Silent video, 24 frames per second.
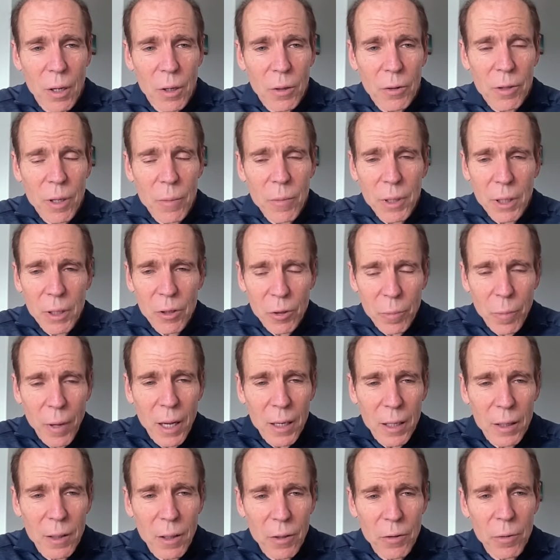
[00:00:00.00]
So let me
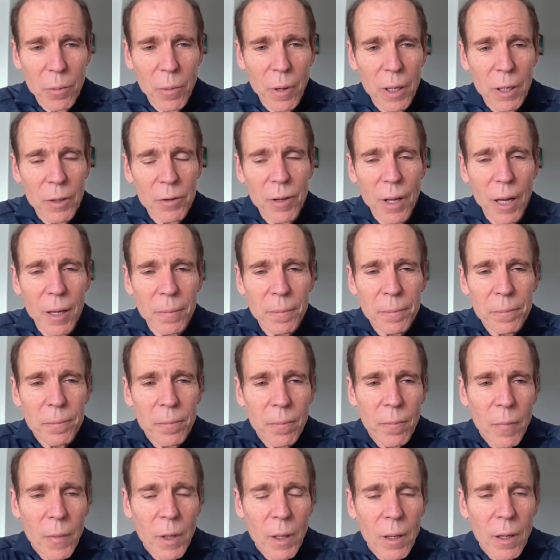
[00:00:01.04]
explain it this way is that
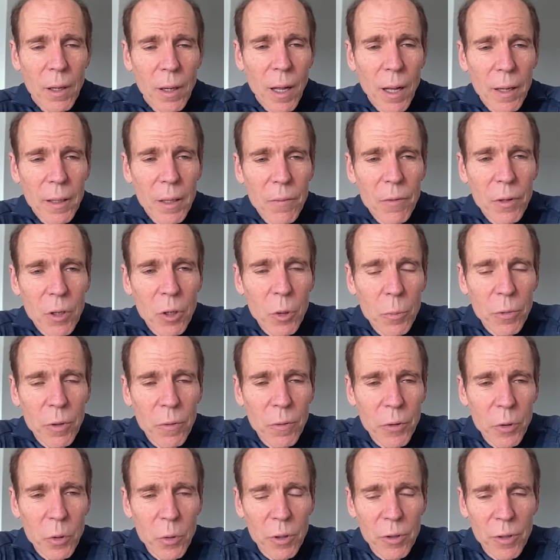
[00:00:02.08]
I'll give a, a
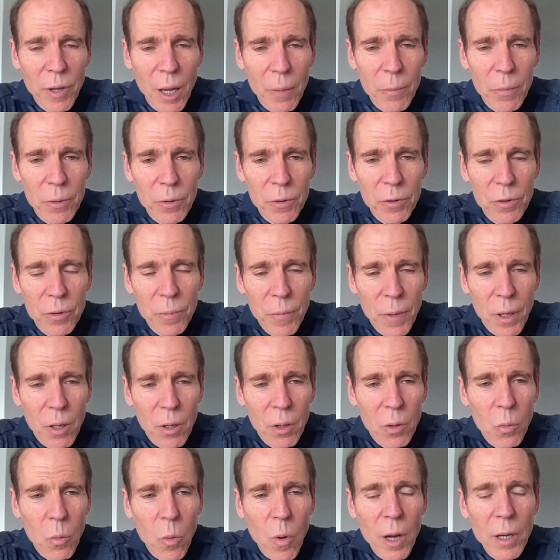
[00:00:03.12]
few examples.
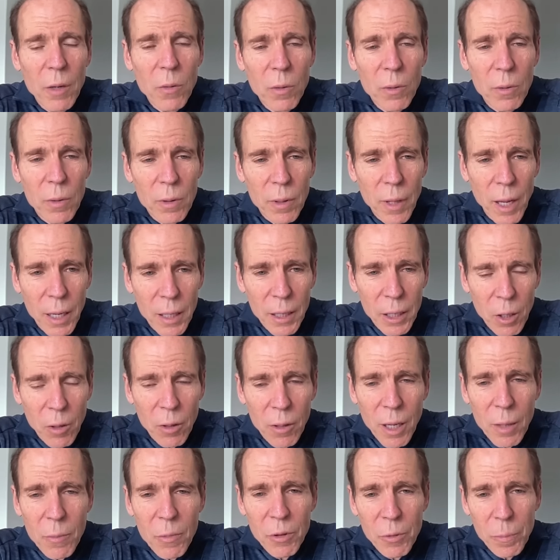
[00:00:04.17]
One lady, her
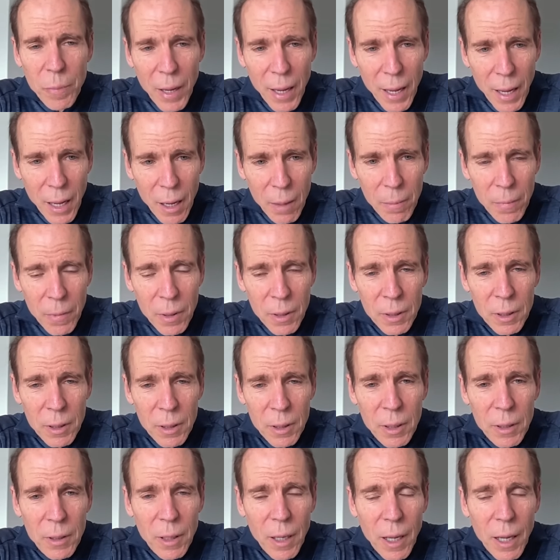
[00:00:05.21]
name is Pam,
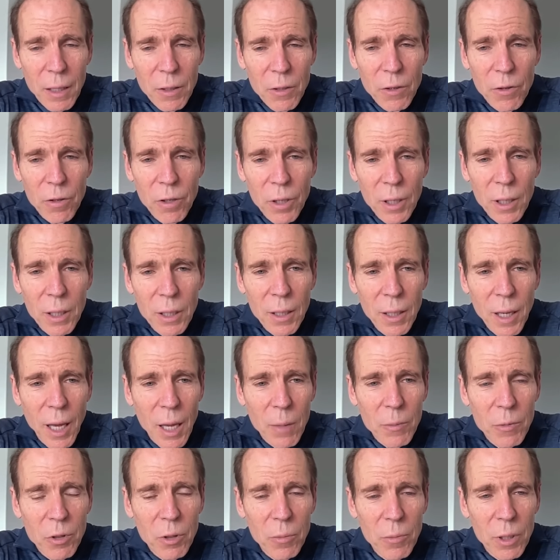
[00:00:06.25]
and she
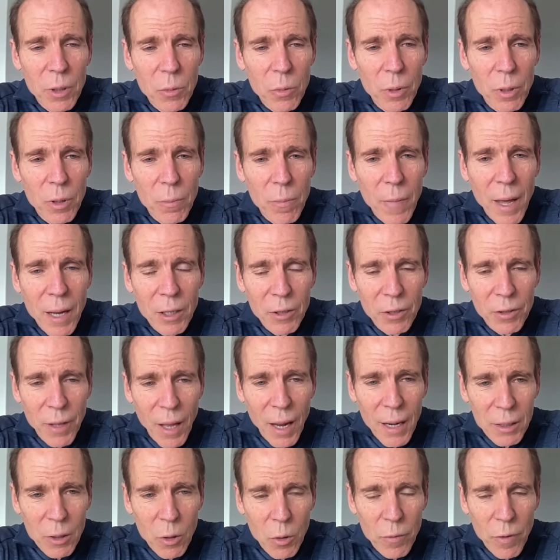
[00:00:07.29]
came to me with
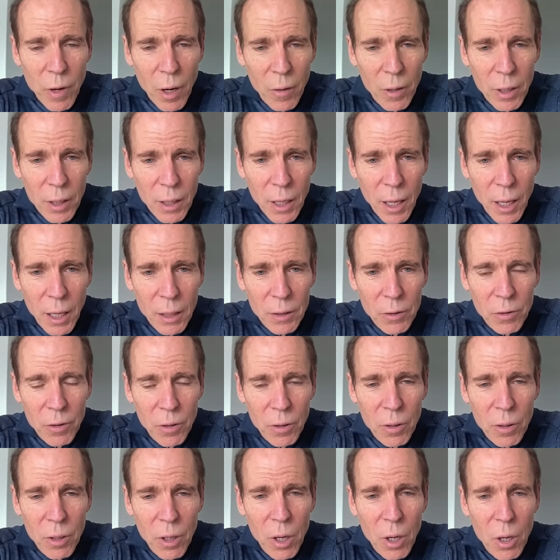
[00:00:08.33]
metastatic ovarian
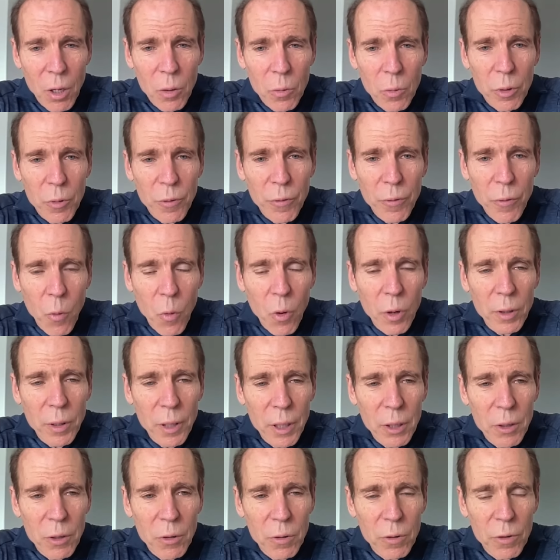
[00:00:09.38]
cancer with four
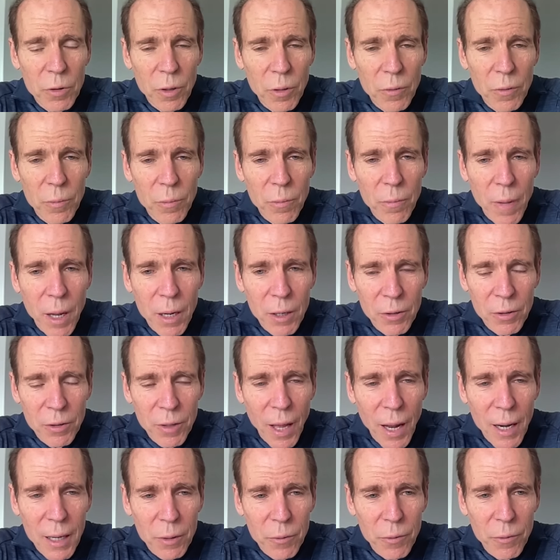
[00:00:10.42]
liters of
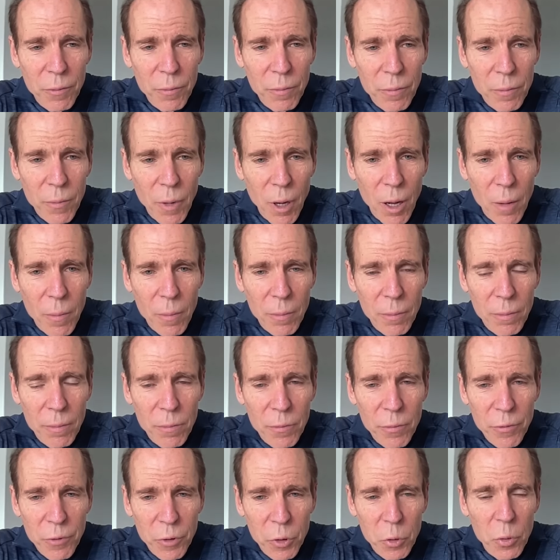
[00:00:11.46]
metastatic um,
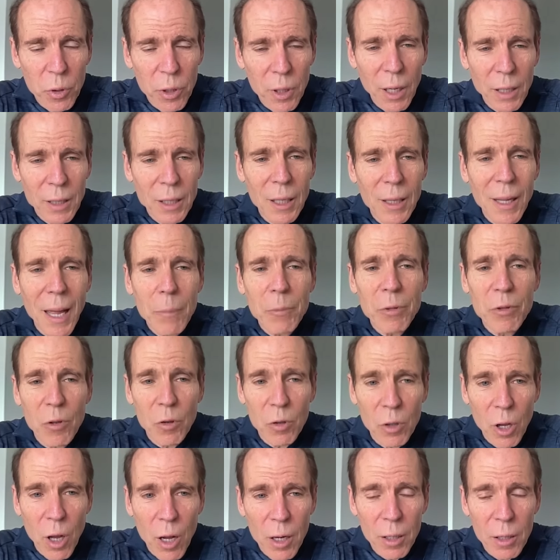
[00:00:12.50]
fluid that collapsed her
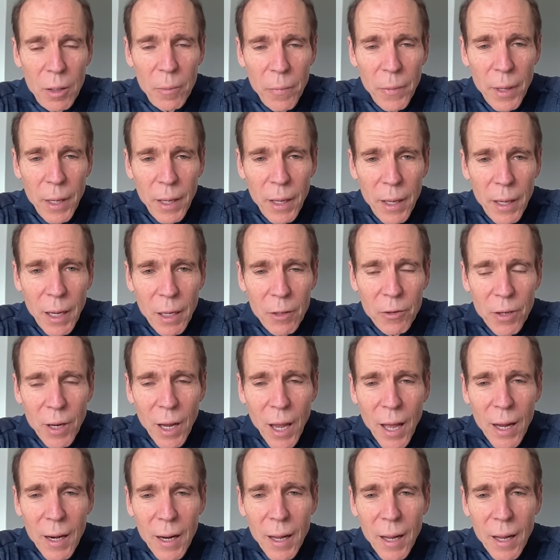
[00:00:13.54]
lung and she
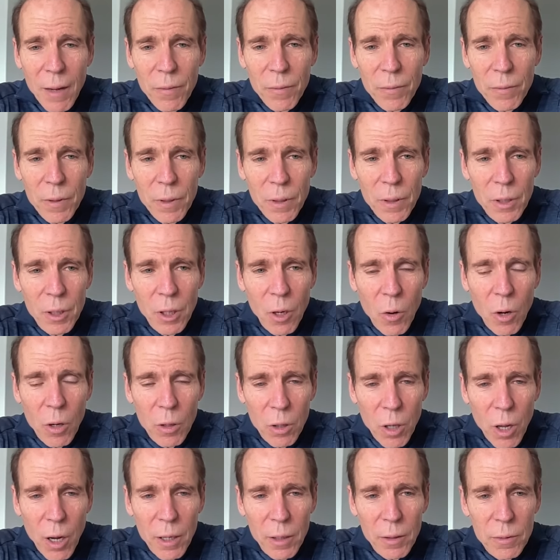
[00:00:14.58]
had to have you know her
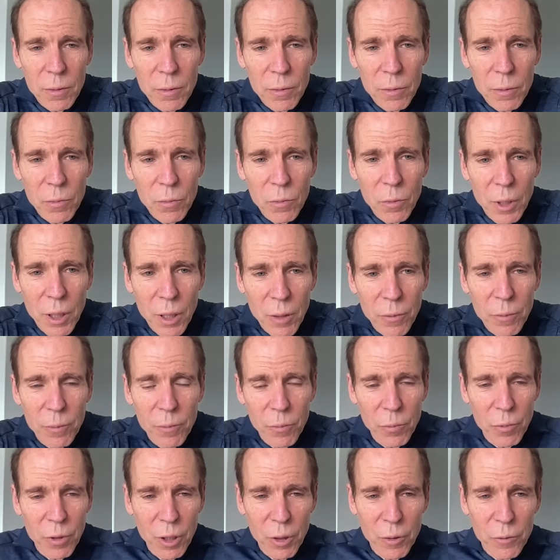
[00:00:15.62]
lung re-
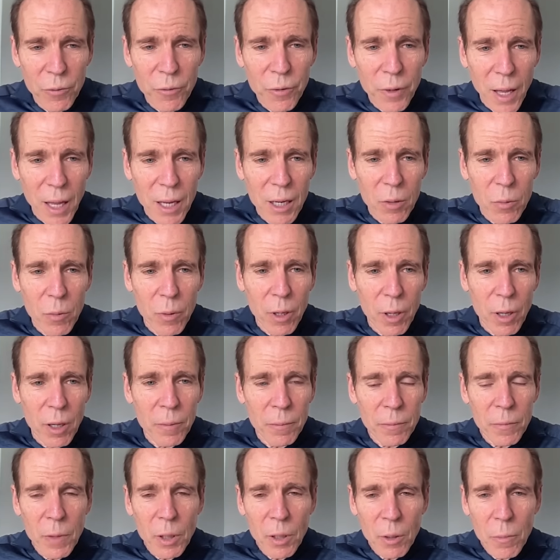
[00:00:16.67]
reinflated with
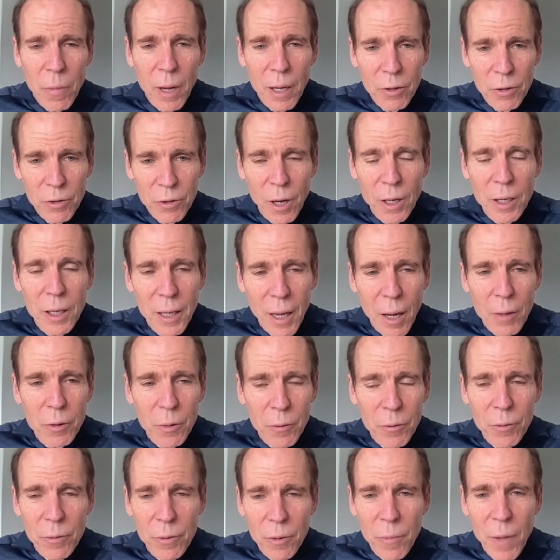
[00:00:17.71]
a by sucking out
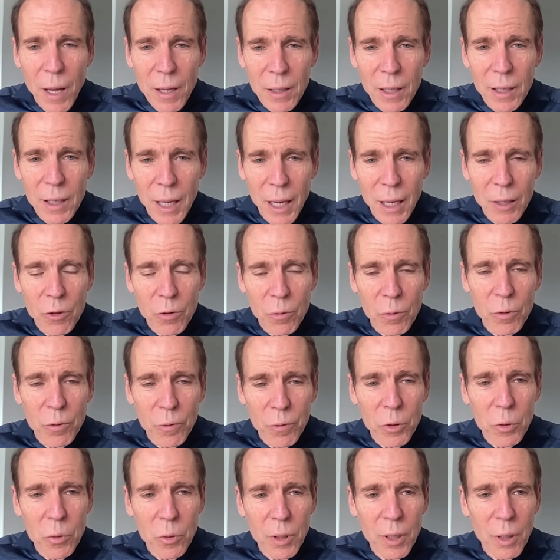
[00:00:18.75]
the, the, the cancerous
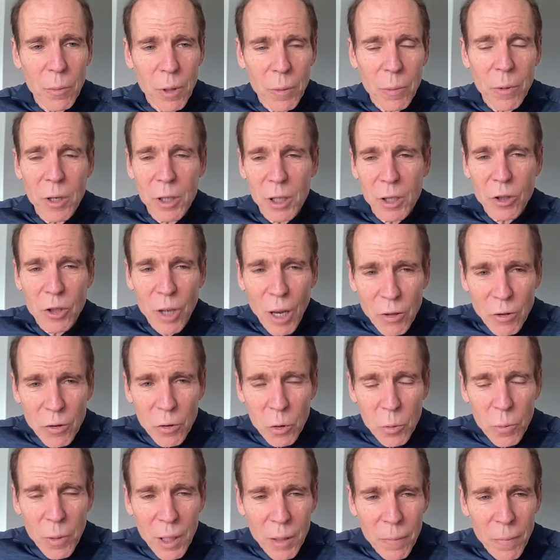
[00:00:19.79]
fluid and by putting a chest
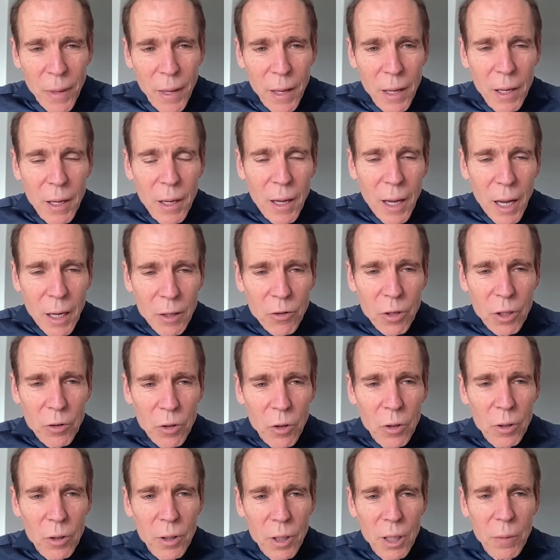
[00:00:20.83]
tube in, and she
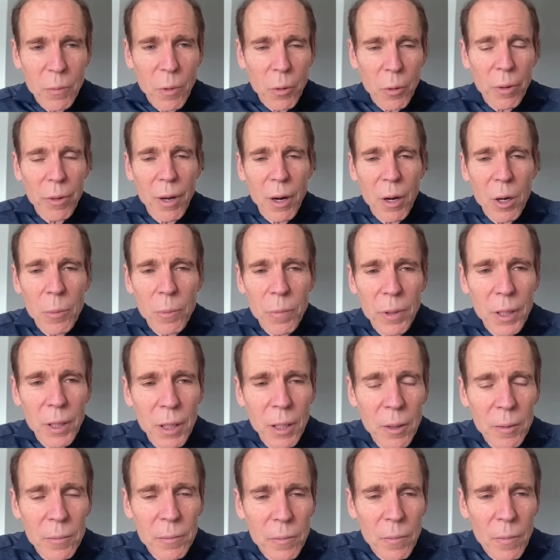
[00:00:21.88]
took
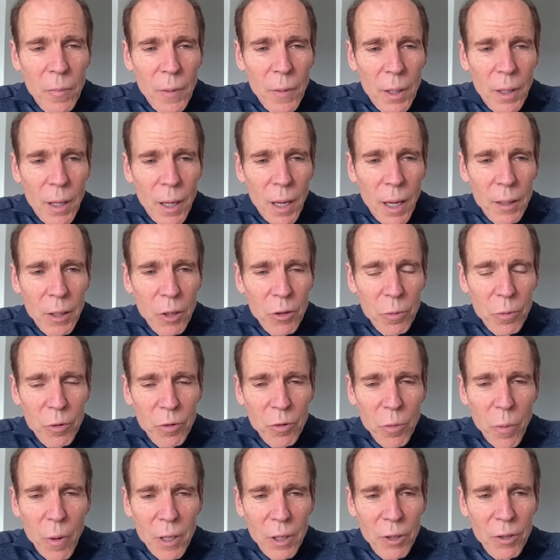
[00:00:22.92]
chemotherapy, and this was
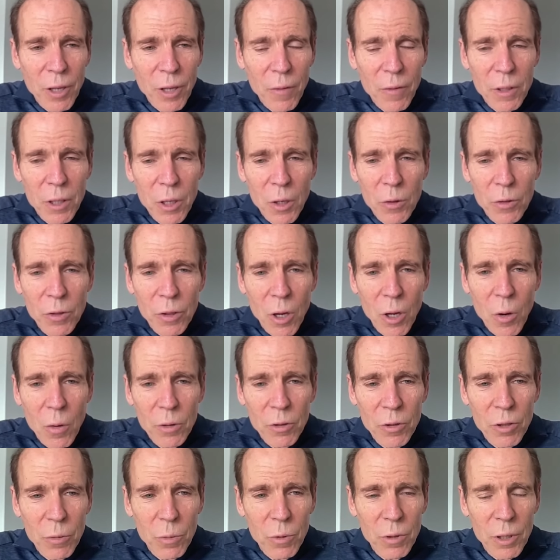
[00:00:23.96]
27 years ago,
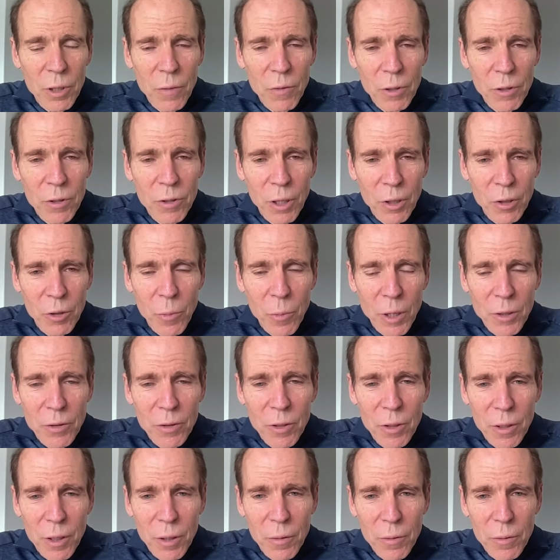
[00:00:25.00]
and she was given six months
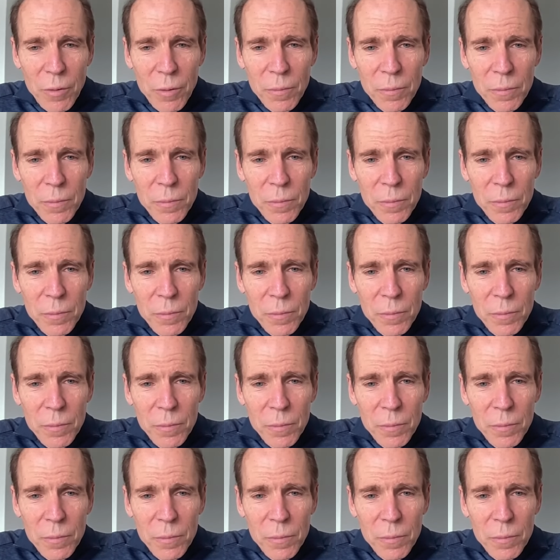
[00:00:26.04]
to live.